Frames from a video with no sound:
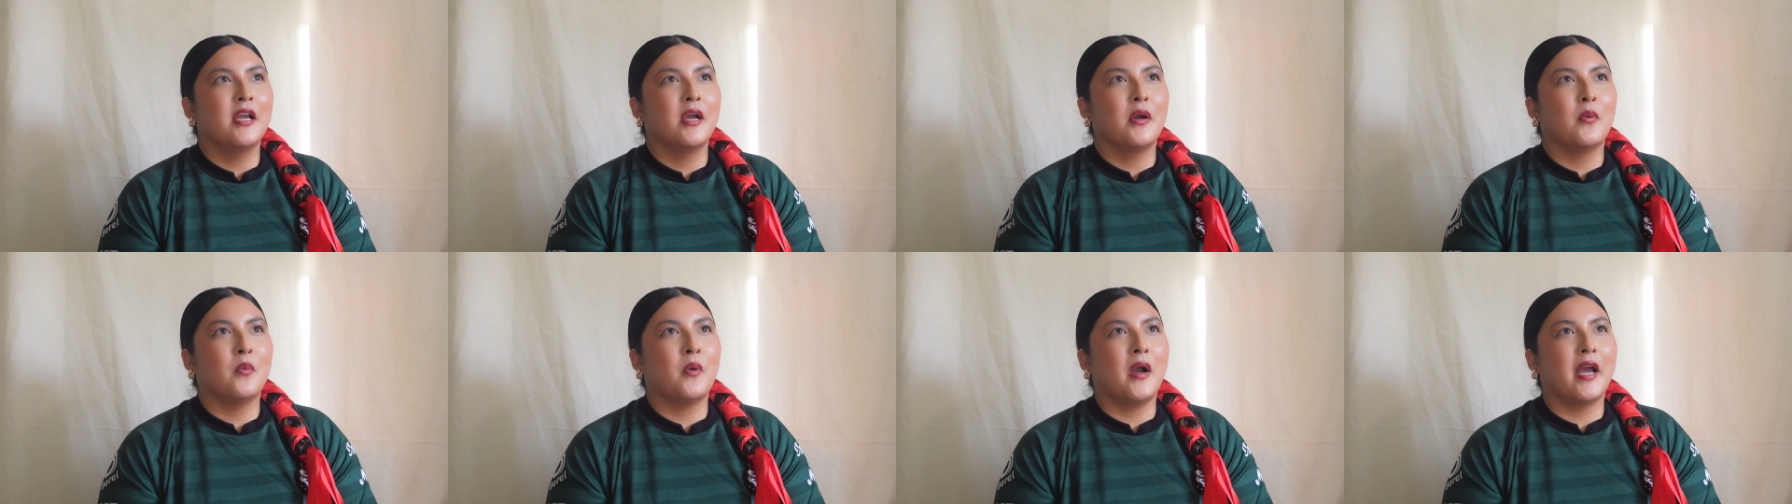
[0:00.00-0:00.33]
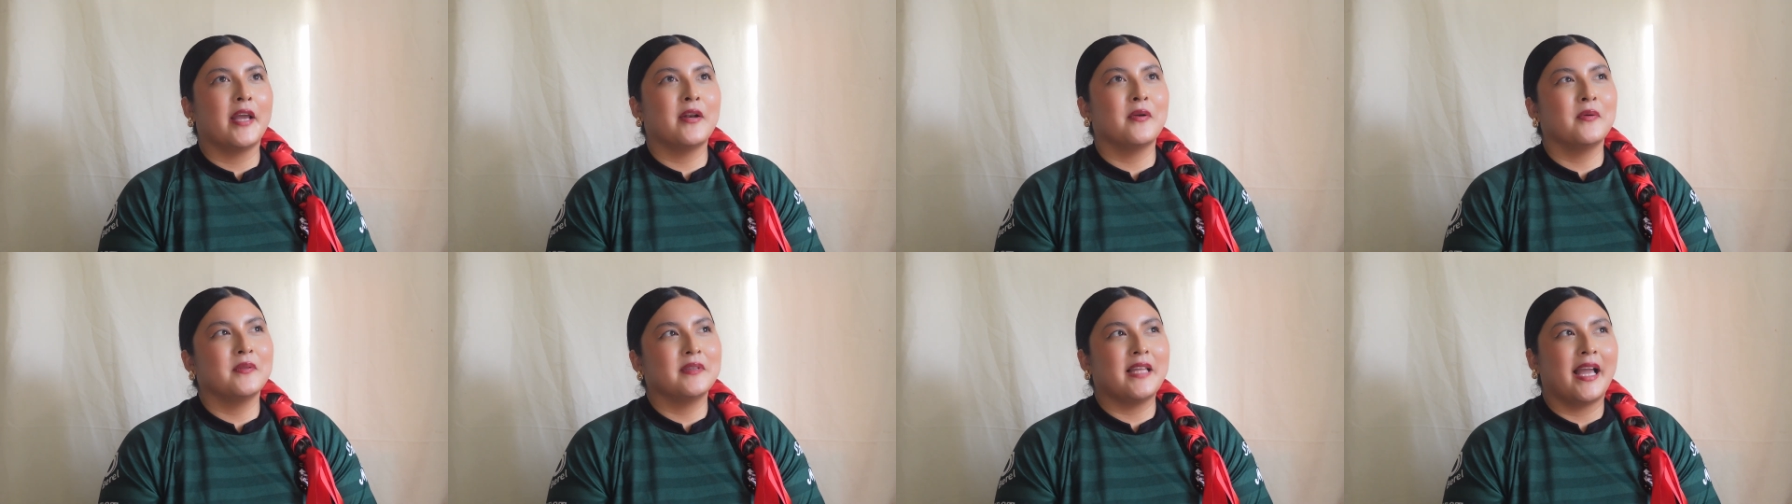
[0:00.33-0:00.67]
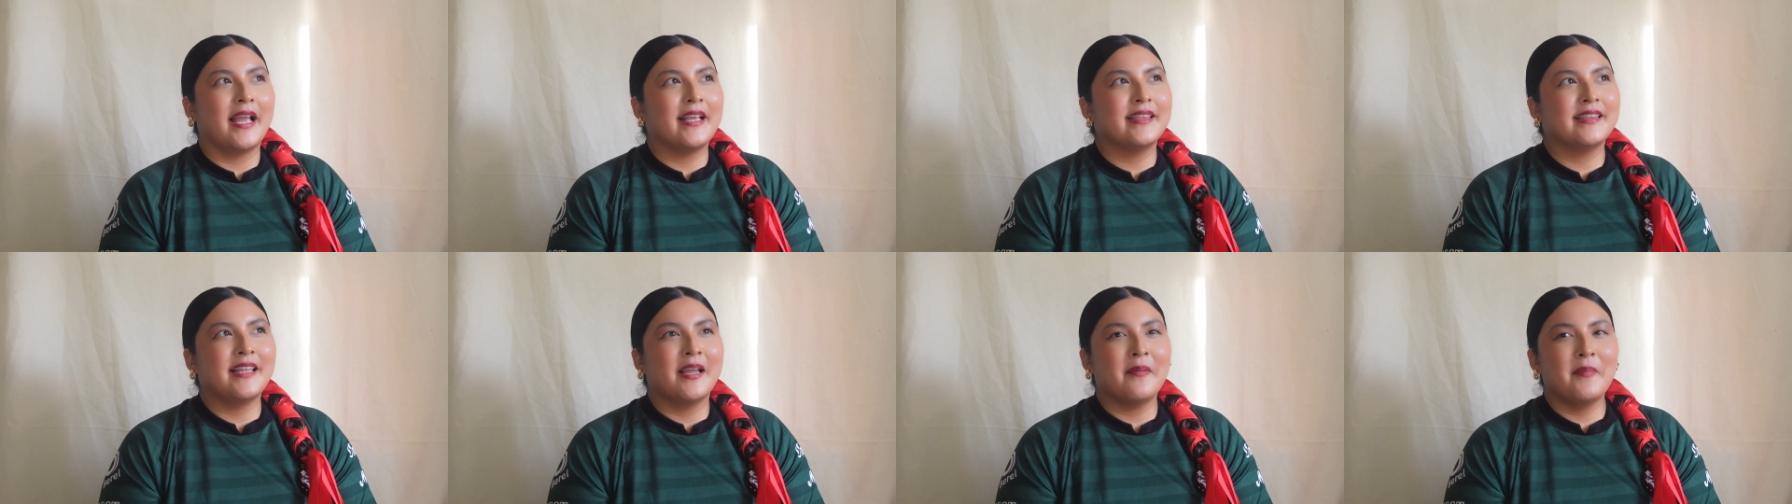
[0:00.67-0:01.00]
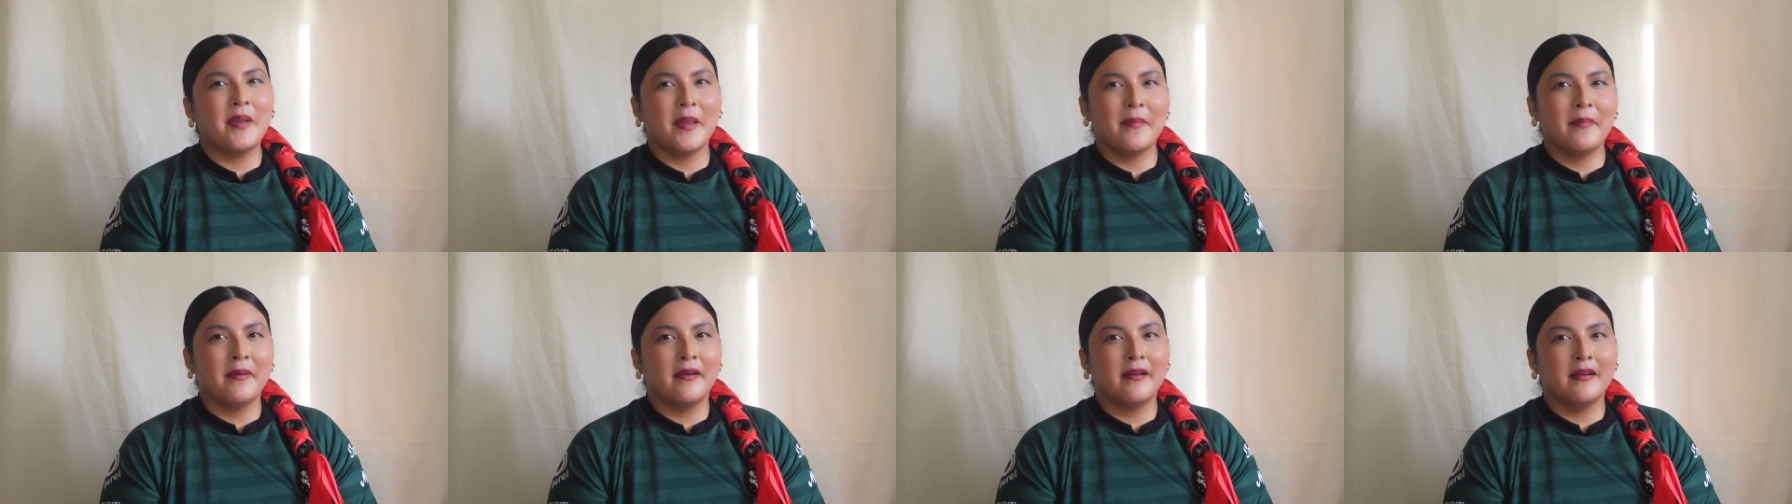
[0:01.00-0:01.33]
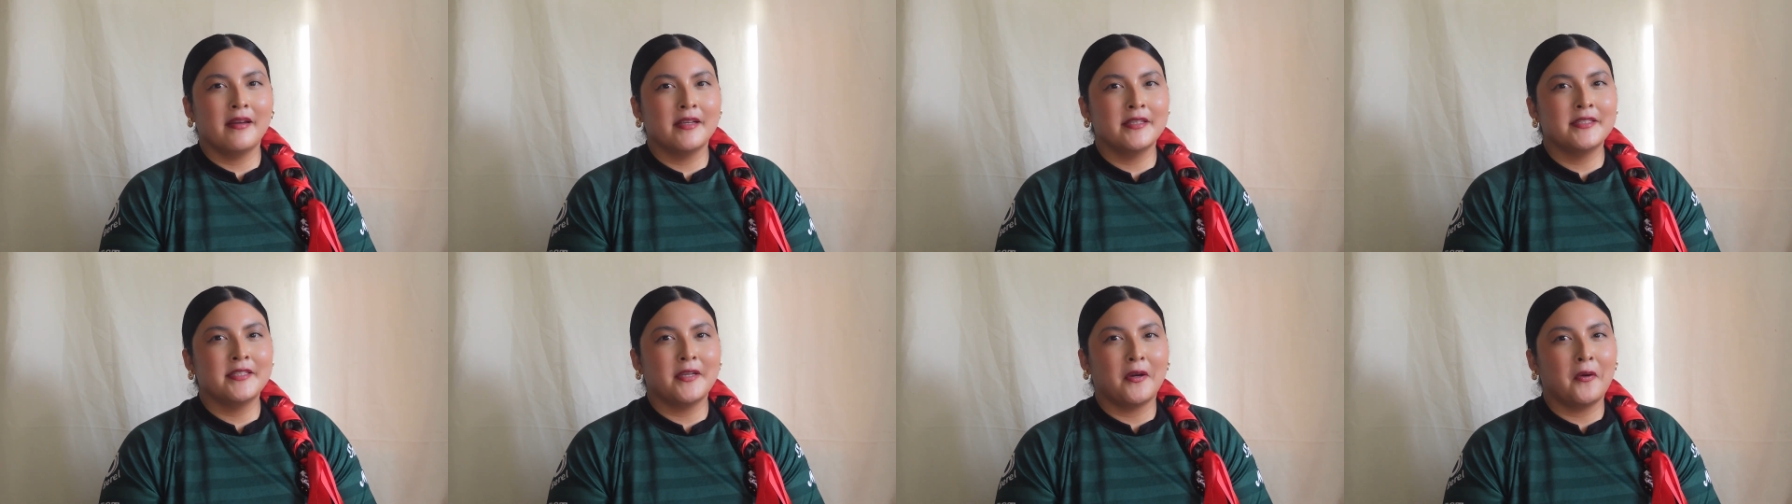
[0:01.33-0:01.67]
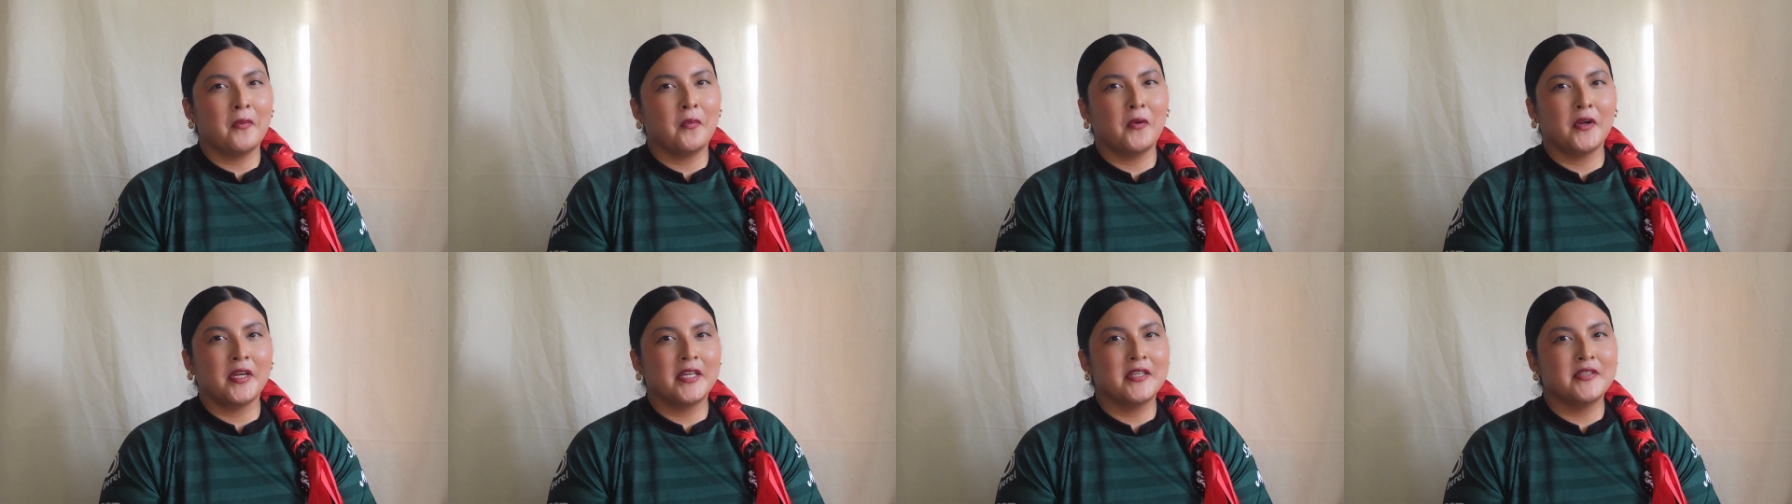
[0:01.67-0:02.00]
well, I don't like that my parents
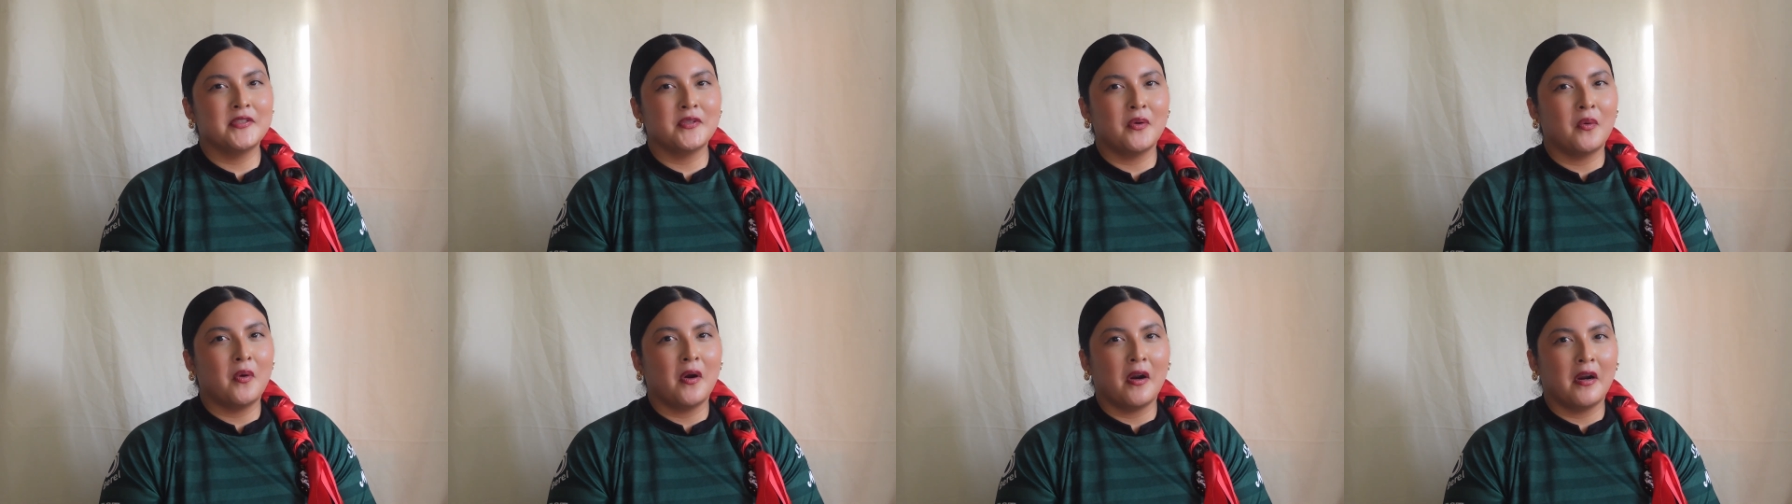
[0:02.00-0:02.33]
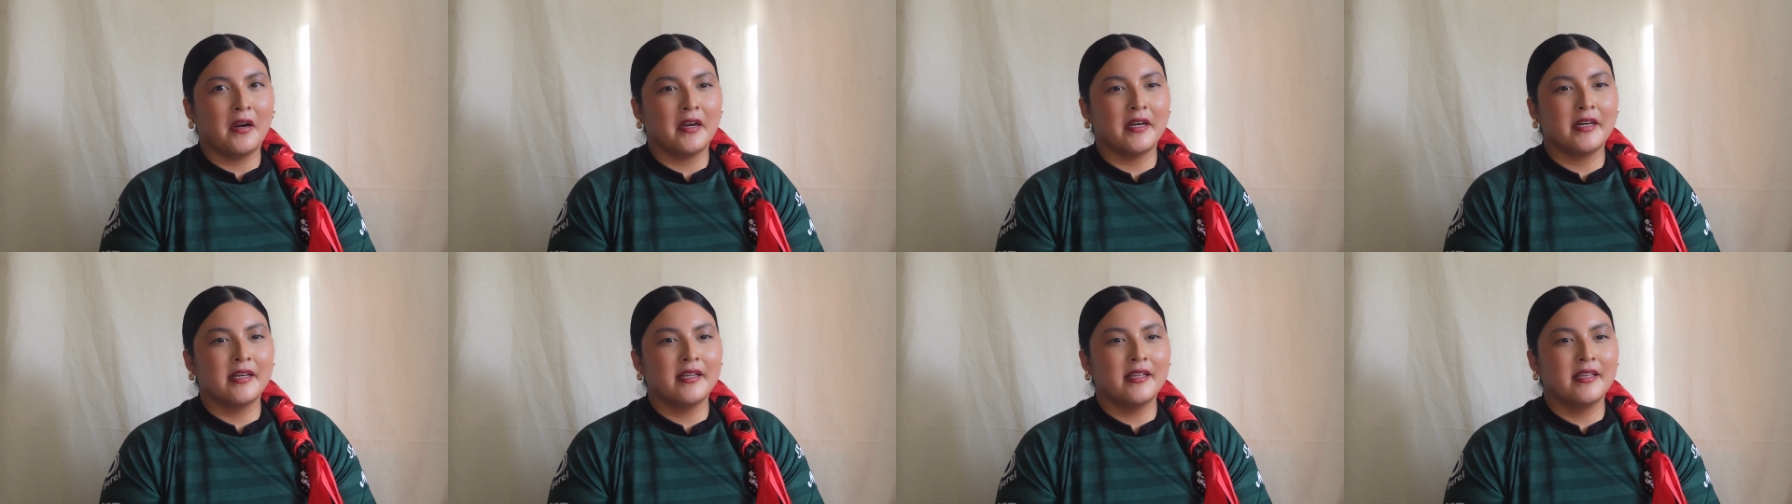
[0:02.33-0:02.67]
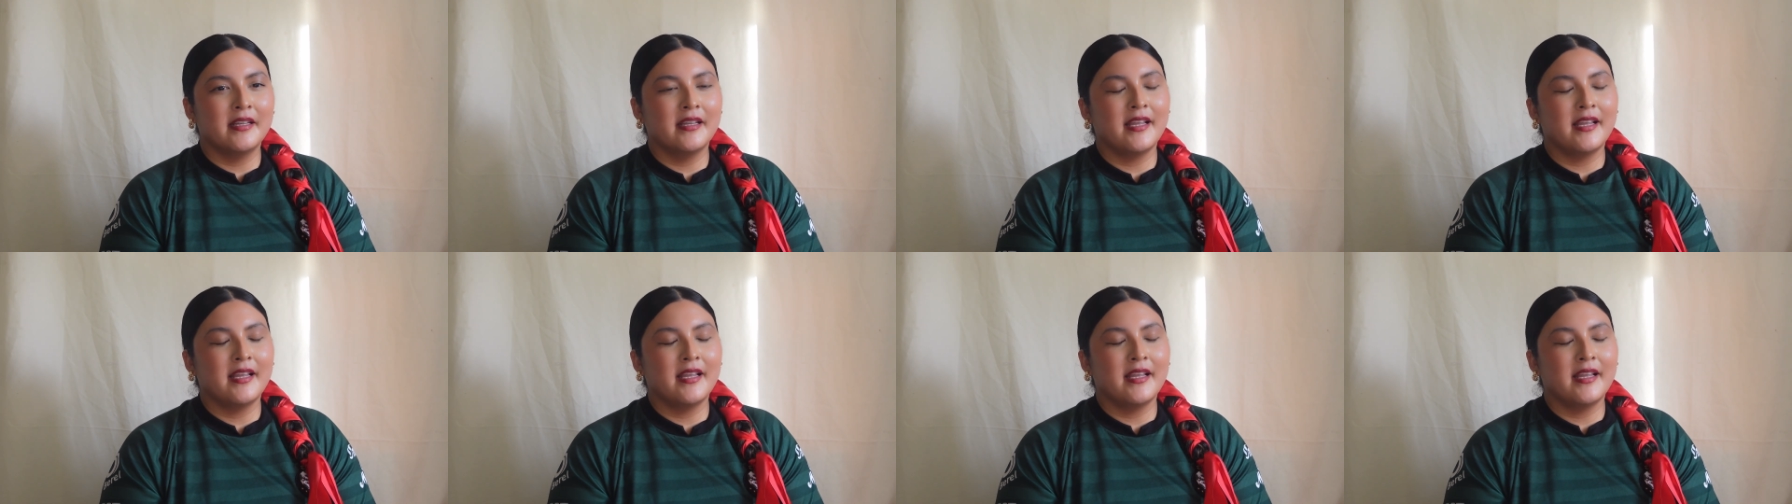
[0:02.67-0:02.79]
are working so hard,